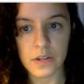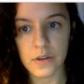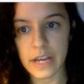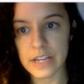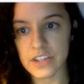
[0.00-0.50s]

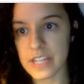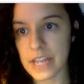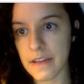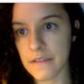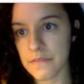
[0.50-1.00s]
So I just
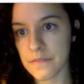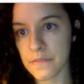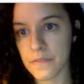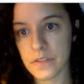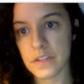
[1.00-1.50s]
have
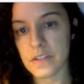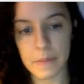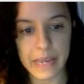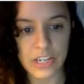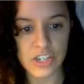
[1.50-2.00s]

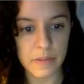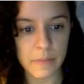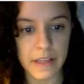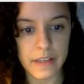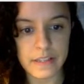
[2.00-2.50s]
some
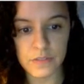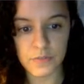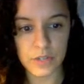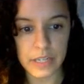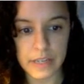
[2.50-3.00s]
HTML. It's
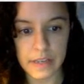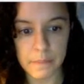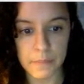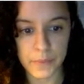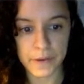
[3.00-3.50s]
a
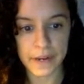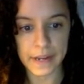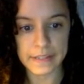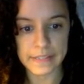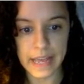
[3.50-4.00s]
really
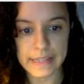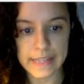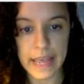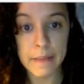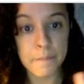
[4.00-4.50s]
boring, sad
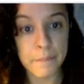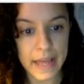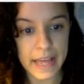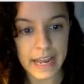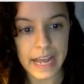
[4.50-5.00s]
site,
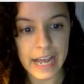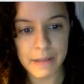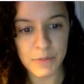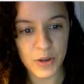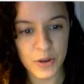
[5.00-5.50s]
but
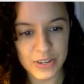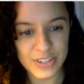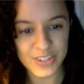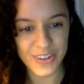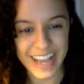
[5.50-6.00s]
I'm
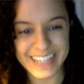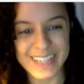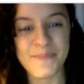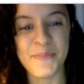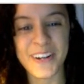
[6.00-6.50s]
going to
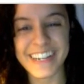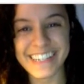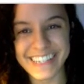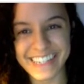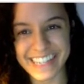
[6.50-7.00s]
export
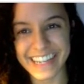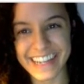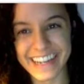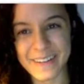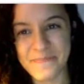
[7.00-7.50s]
it to
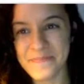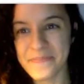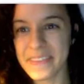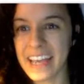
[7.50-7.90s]
GitHub.